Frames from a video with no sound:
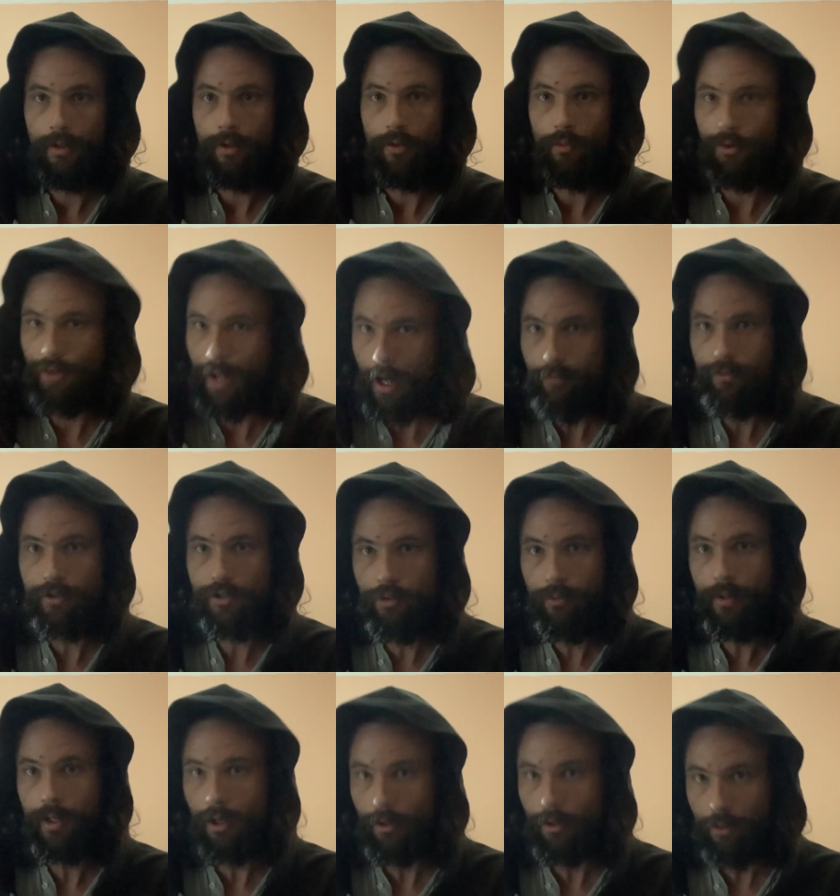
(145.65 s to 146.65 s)
without
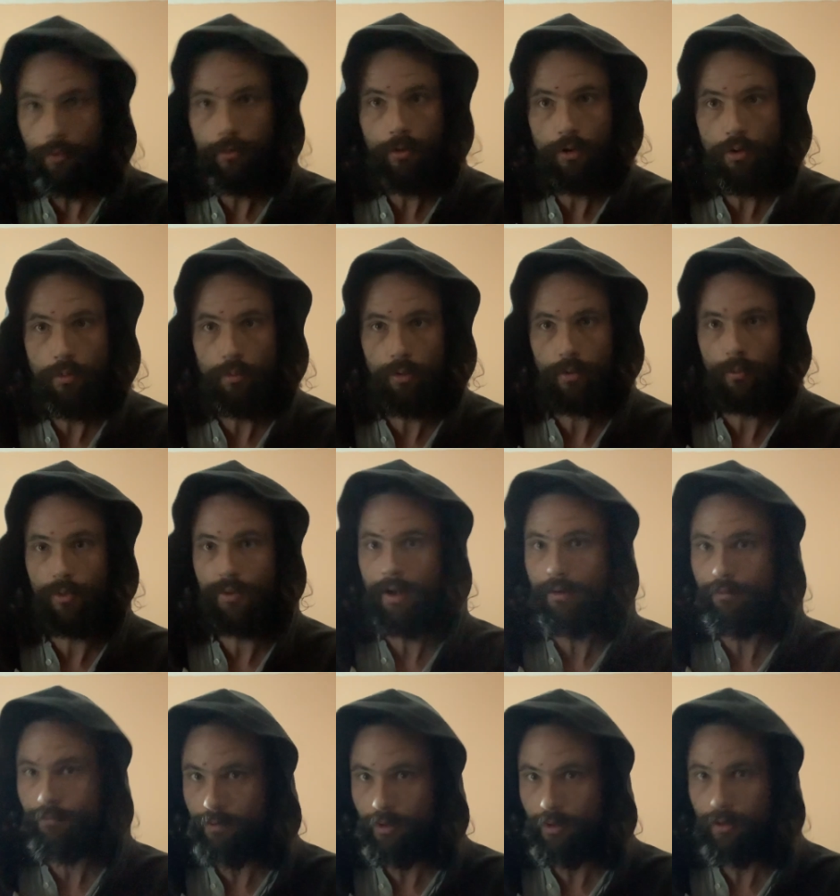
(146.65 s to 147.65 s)
doing our own homework,
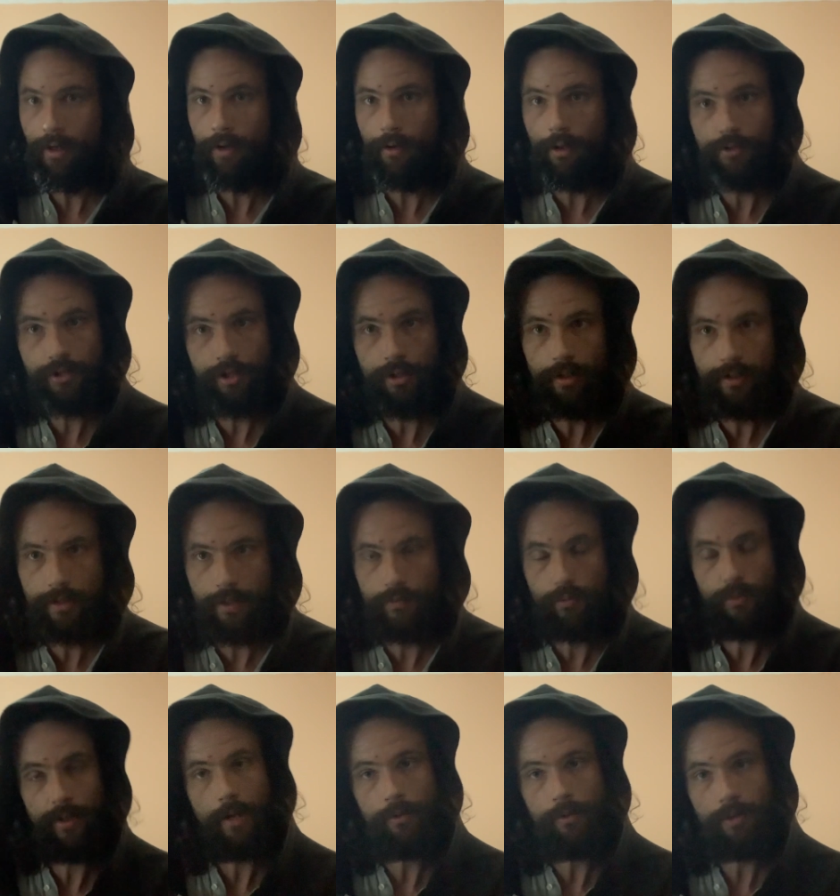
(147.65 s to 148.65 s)
without figuring out alternatives,
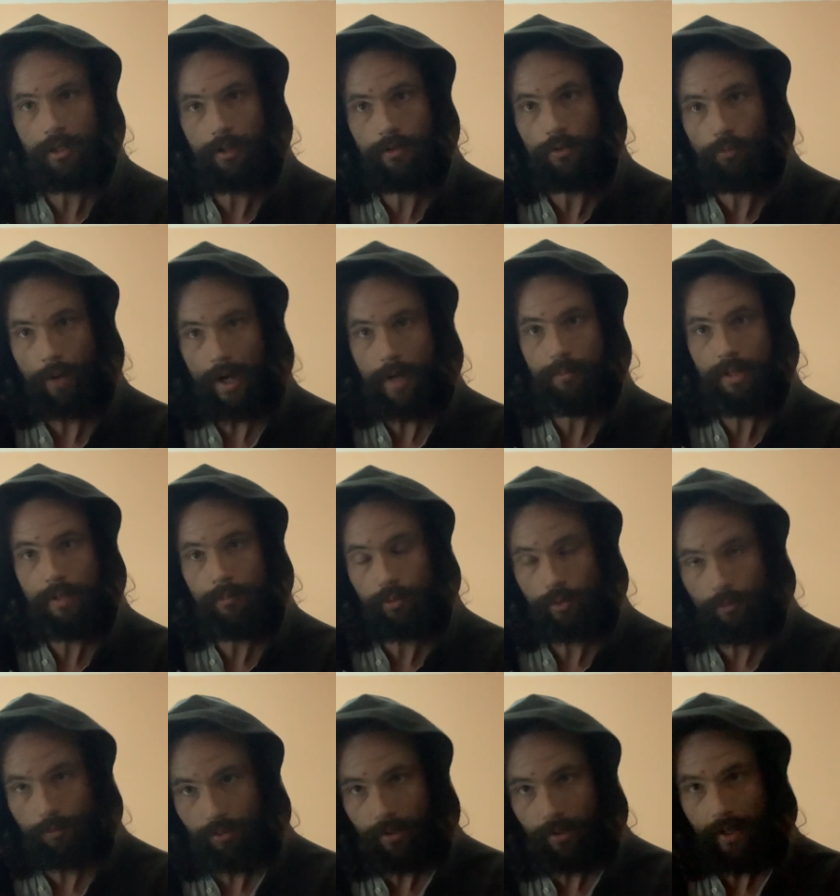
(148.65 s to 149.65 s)
without getting the right people
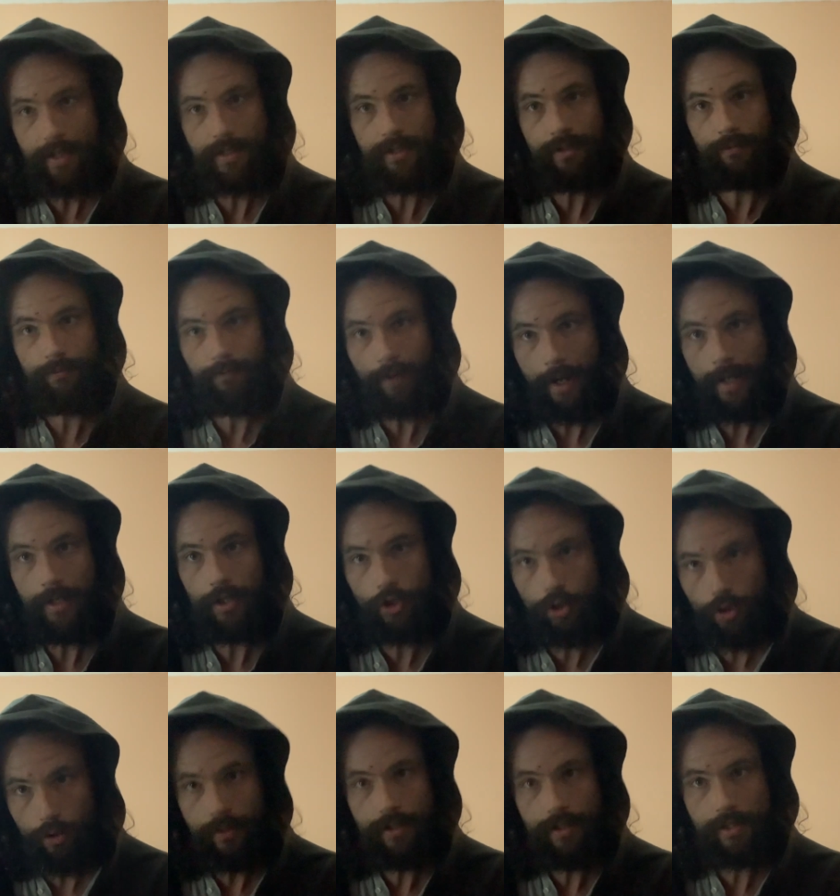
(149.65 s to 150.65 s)
in place to find
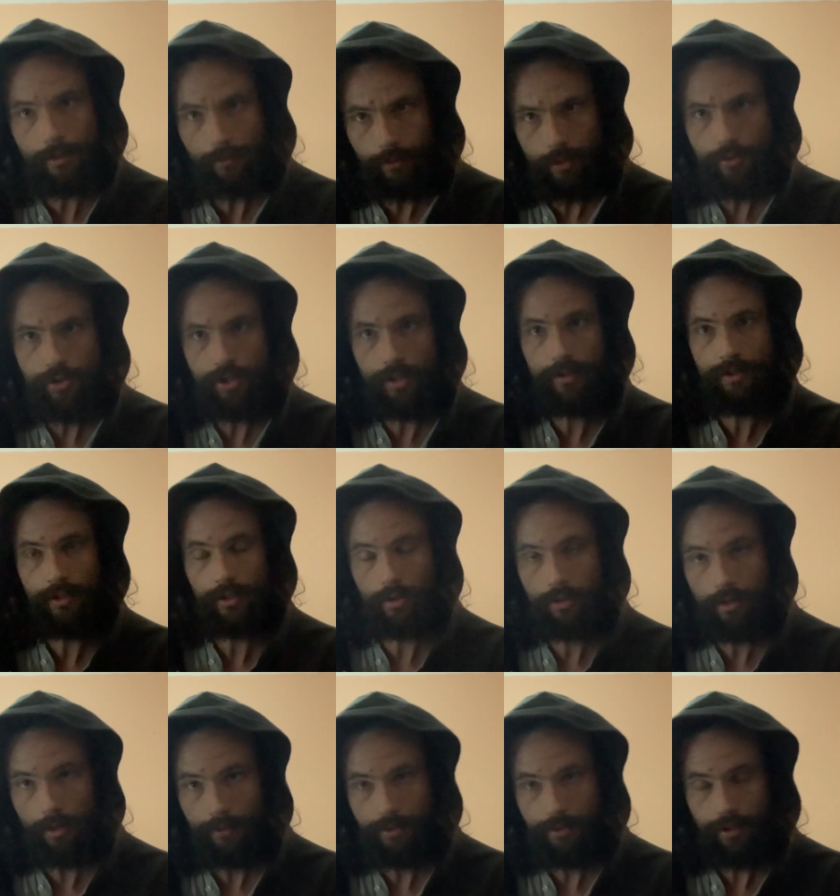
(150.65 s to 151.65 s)
good solutions and
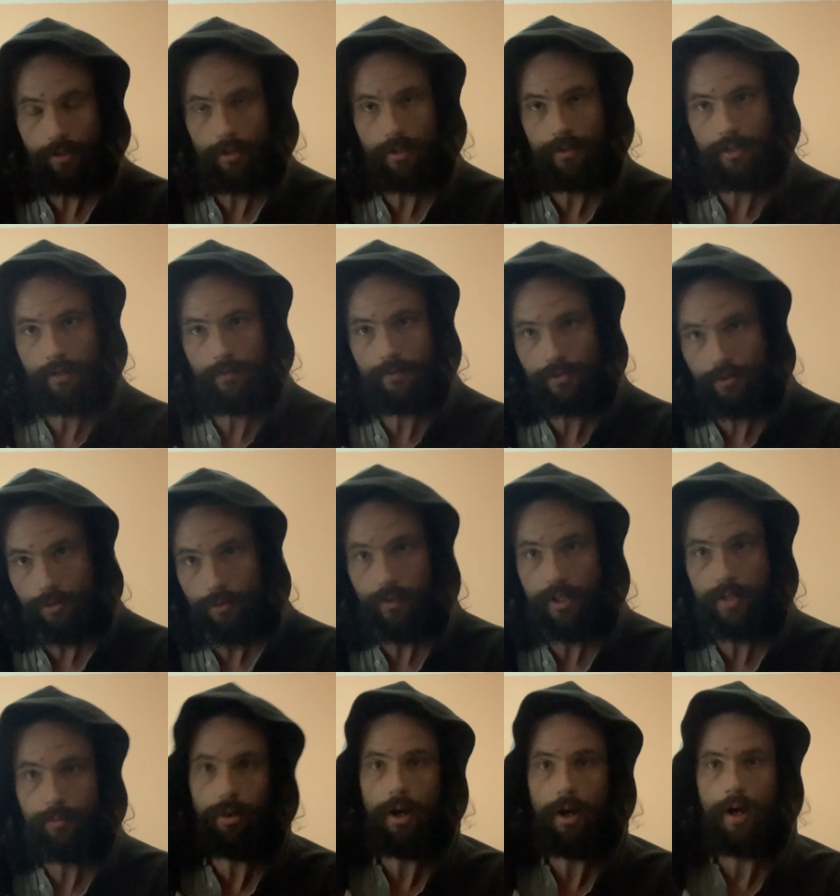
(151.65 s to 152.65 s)
good alternatives to
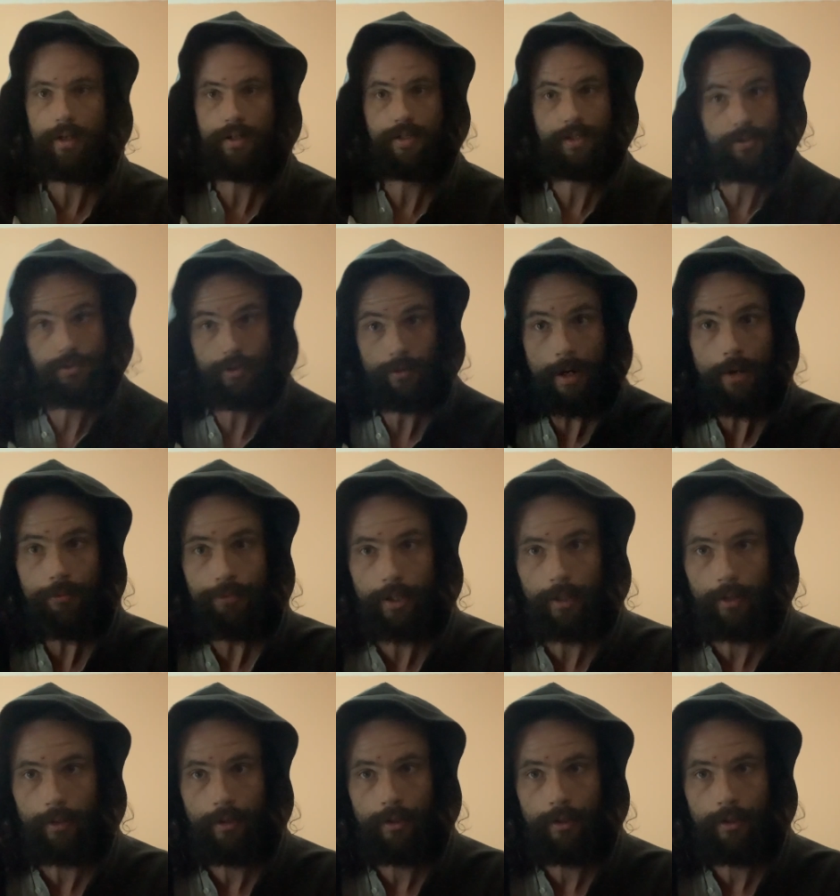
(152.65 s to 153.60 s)
these products because they're out there.